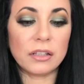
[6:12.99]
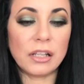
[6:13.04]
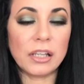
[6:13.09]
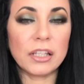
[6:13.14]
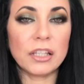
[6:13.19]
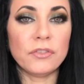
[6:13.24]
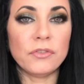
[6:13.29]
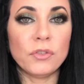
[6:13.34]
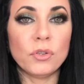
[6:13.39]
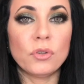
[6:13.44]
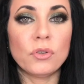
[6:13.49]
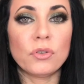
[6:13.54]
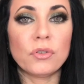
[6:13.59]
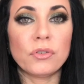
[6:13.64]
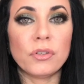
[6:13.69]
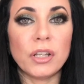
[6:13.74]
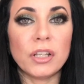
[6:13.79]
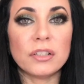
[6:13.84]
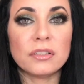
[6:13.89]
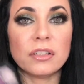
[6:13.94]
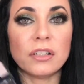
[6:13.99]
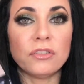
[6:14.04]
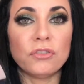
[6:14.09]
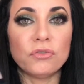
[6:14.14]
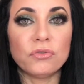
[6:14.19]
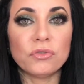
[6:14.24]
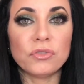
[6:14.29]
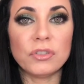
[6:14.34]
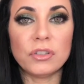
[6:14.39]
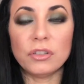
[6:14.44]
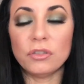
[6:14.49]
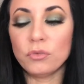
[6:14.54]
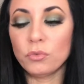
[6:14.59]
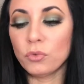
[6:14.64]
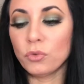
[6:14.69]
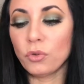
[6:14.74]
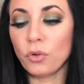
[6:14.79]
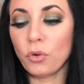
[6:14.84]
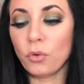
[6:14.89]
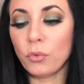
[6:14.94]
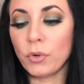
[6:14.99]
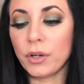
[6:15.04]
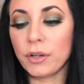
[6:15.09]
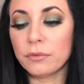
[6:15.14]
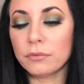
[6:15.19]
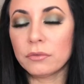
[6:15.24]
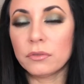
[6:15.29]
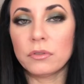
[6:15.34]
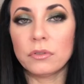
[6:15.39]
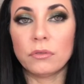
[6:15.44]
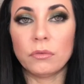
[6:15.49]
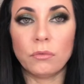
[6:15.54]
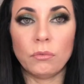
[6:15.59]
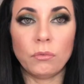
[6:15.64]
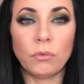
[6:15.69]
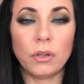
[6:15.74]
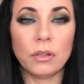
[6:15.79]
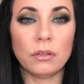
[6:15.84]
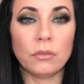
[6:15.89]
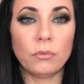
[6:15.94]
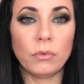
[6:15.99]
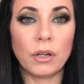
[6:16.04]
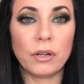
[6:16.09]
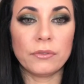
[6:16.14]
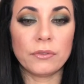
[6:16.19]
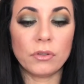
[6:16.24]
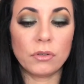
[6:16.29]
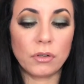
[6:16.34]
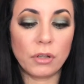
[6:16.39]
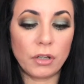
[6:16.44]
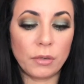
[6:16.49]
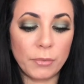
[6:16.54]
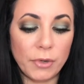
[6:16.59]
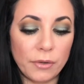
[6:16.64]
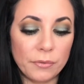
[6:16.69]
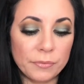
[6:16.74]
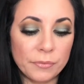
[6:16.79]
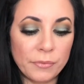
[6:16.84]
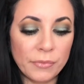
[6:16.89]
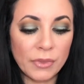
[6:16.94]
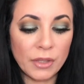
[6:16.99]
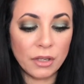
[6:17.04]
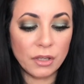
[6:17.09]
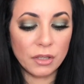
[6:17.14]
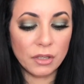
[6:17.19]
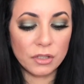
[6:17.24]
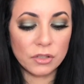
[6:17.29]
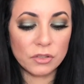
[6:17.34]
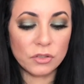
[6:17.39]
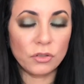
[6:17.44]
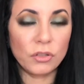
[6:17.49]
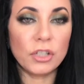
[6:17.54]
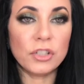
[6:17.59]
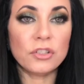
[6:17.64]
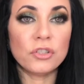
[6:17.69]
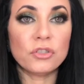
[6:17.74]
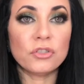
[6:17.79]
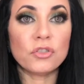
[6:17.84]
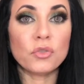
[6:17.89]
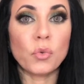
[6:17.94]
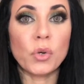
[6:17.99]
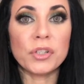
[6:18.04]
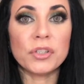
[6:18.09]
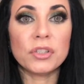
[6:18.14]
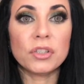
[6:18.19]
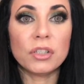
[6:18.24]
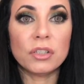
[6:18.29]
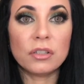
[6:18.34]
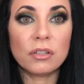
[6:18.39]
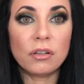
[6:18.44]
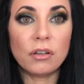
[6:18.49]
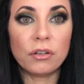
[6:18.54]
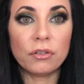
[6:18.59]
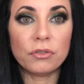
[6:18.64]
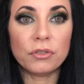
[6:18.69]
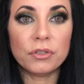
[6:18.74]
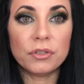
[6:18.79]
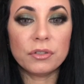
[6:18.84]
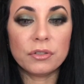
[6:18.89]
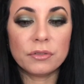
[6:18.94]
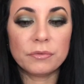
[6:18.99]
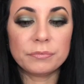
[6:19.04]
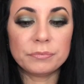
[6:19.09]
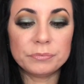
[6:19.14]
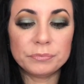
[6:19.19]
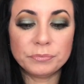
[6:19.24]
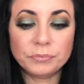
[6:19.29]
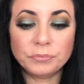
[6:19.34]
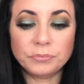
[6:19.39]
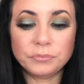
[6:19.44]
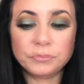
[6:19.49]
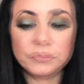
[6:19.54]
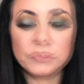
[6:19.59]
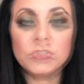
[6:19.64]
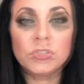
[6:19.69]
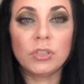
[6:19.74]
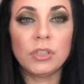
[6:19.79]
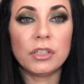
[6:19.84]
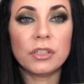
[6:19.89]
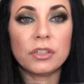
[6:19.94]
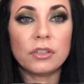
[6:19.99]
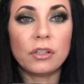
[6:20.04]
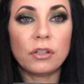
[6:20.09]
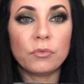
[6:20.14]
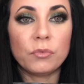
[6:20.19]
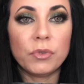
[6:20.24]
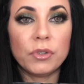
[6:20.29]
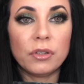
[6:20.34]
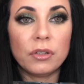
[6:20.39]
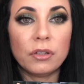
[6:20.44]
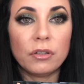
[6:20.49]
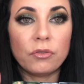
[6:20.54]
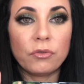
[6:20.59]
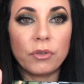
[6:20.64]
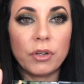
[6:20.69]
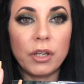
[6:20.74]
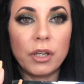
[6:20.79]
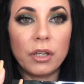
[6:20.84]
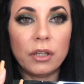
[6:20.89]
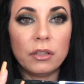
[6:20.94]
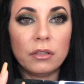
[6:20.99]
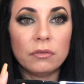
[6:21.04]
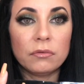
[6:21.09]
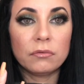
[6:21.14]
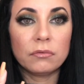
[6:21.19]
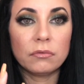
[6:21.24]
Like if you go to NYX and you see, you will know what I'm talking about. So let's just swatch these colors. Let's start with the gray.